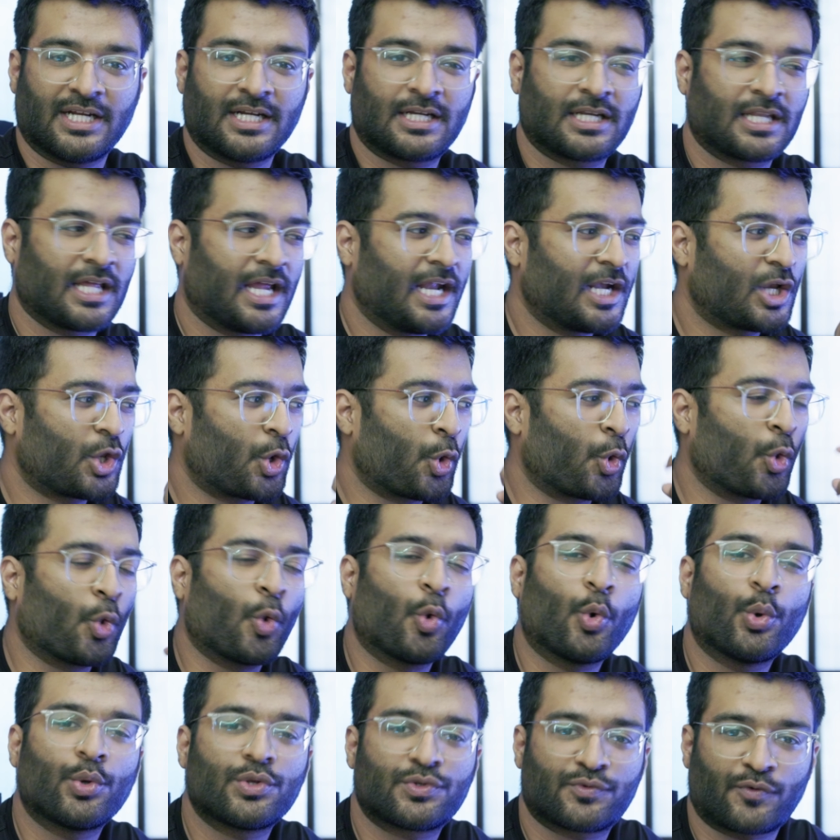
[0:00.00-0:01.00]
It
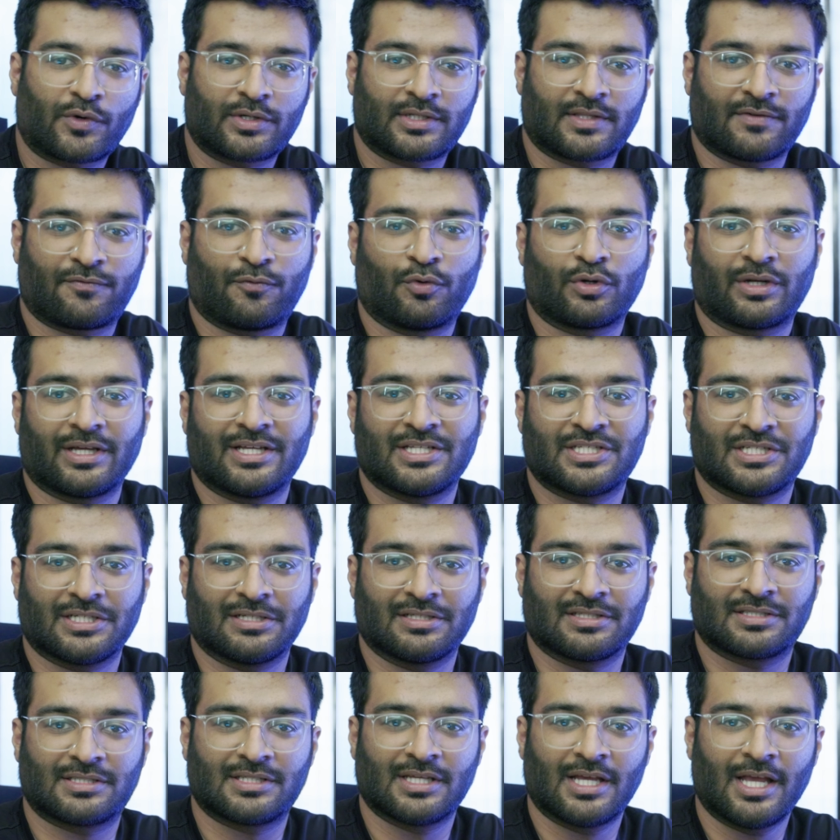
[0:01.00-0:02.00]
knows what the footage
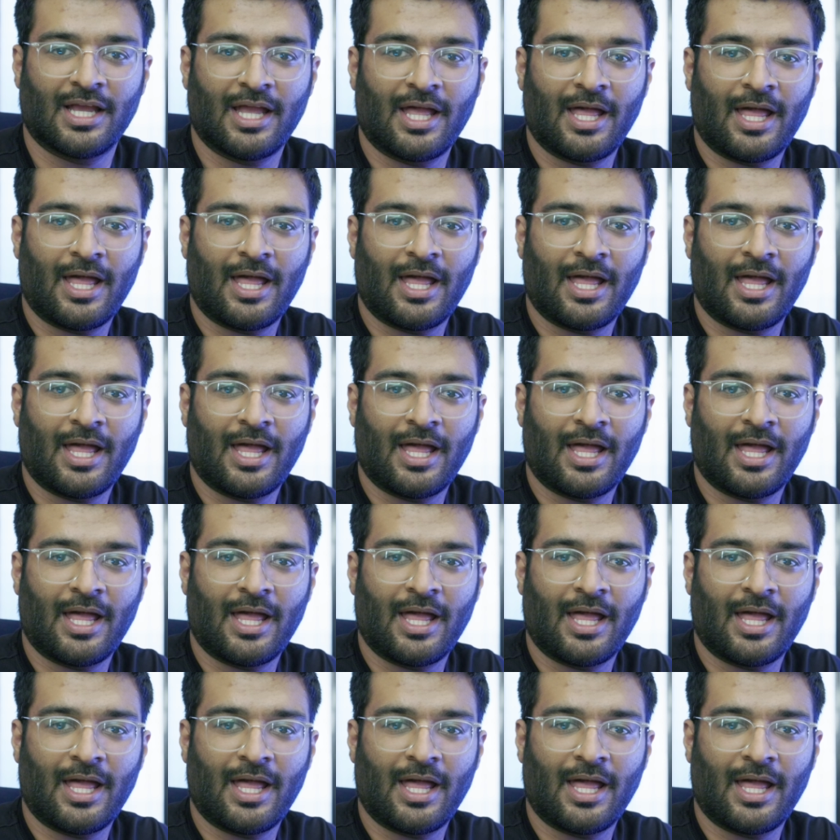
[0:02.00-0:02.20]
is,